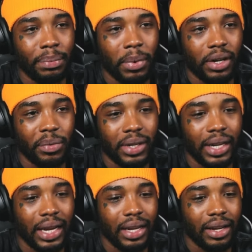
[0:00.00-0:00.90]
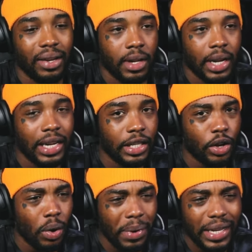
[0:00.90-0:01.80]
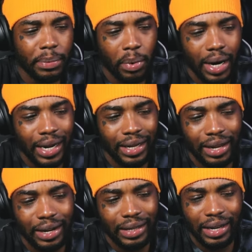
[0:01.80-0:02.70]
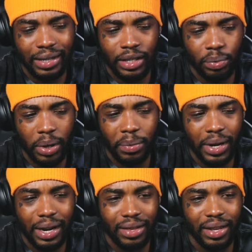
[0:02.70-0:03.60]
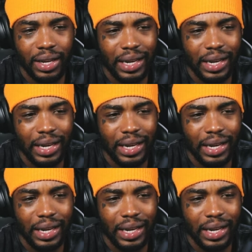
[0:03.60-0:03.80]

but with like because Kobe is more athletic than Dwyane Wade, I think.